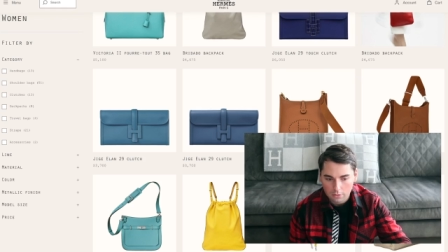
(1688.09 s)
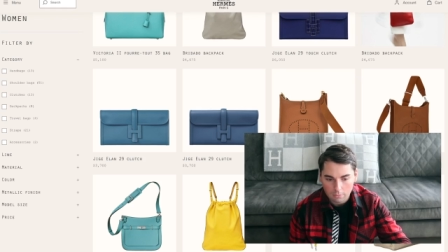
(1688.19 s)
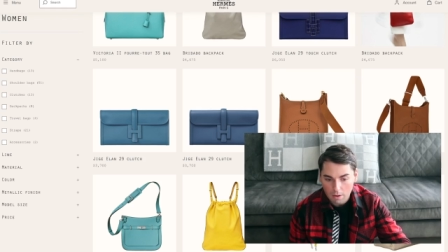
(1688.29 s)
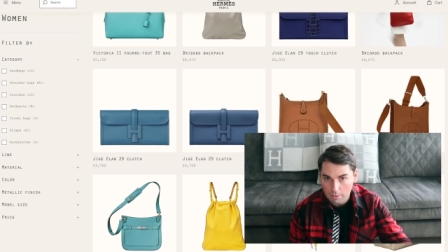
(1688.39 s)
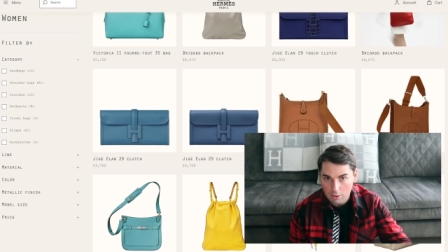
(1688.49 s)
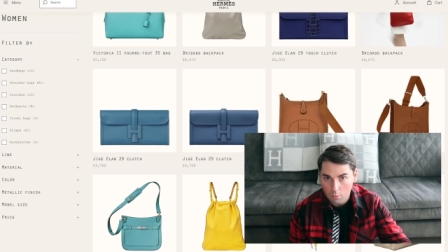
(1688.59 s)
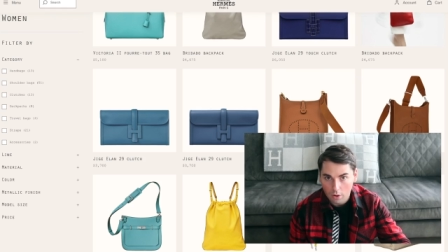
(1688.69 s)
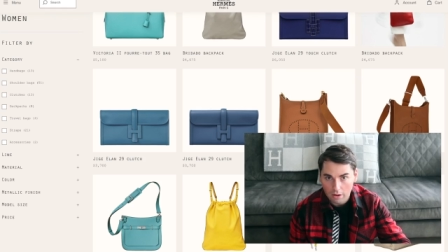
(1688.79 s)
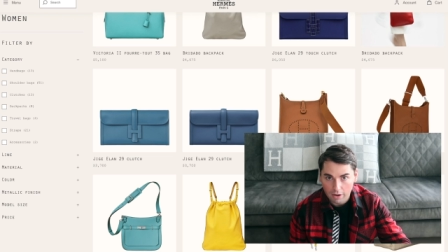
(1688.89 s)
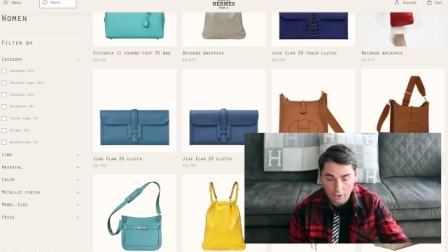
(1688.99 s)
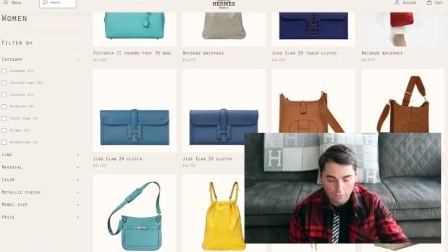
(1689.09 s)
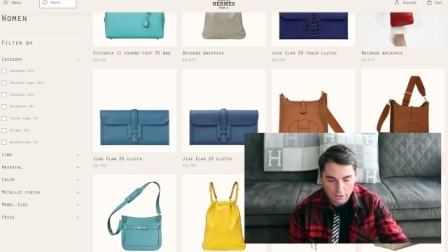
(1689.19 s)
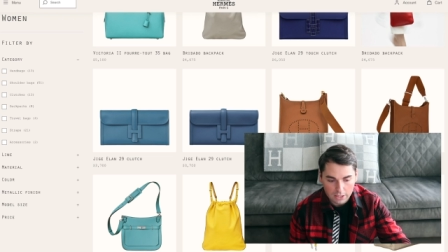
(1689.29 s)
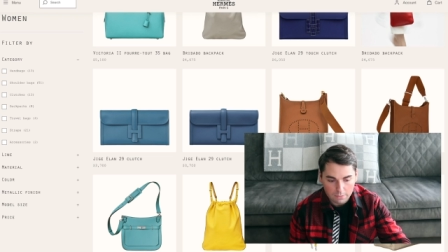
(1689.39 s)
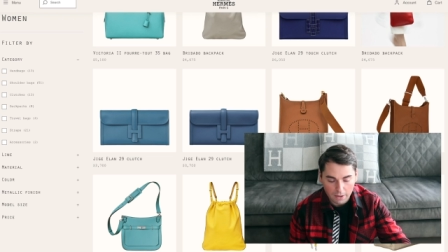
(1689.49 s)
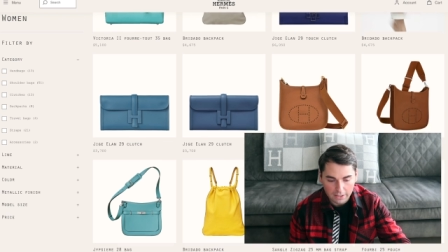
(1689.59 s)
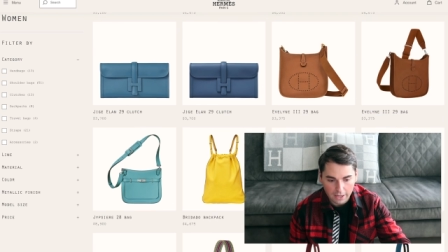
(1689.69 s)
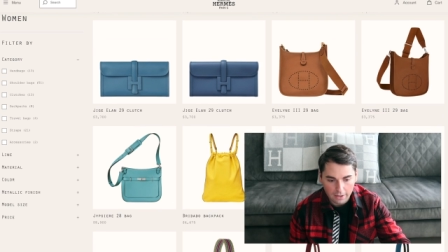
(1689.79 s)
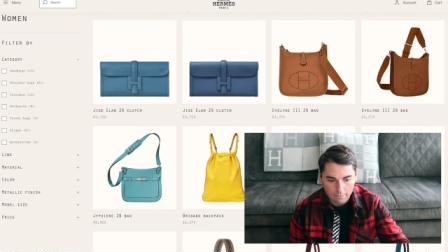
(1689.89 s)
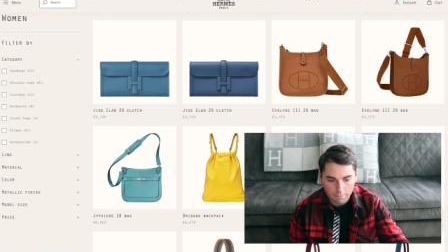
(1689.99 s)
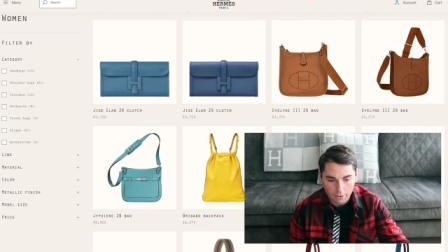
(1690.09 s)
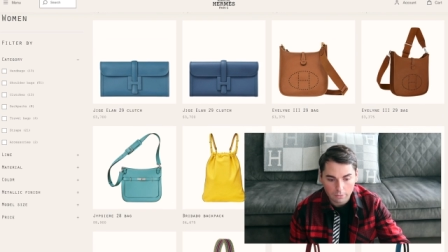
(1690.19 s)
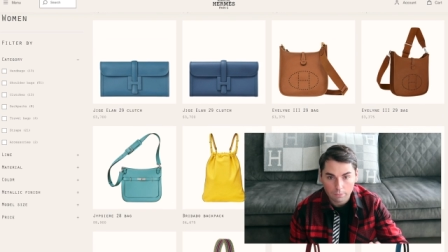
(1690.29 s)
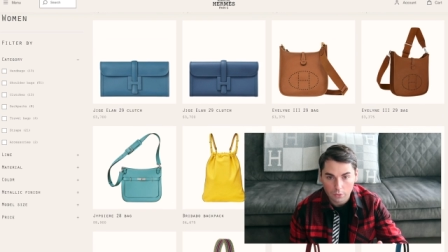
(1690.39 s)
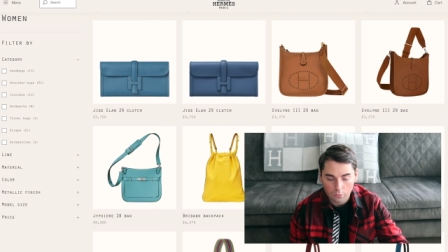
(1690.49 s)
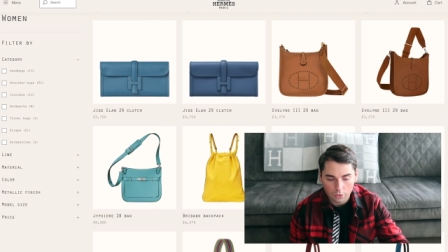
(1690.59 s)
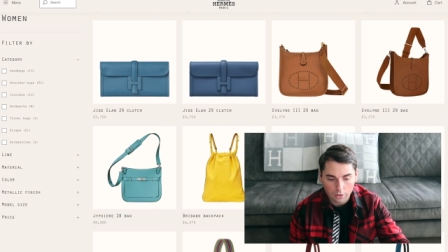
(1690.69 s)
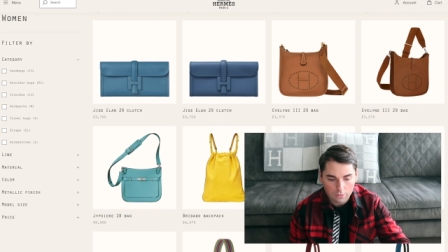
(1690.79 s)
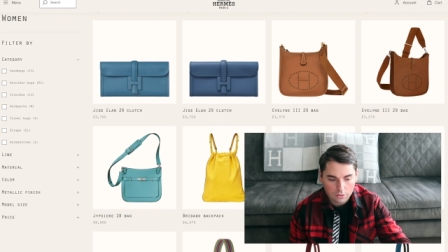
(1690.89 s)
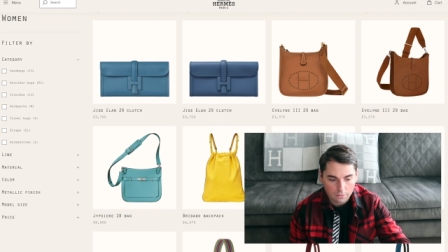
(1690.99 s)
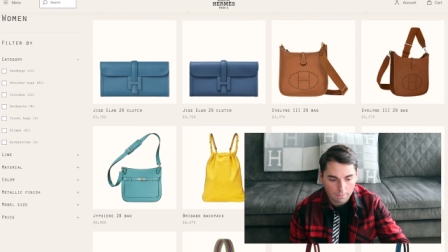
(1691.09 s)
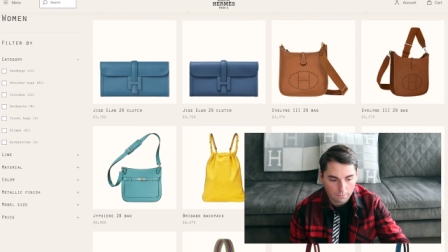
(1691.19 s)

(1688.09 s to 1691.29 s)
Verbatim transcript: maybe they won't have any of this by then, but who knows.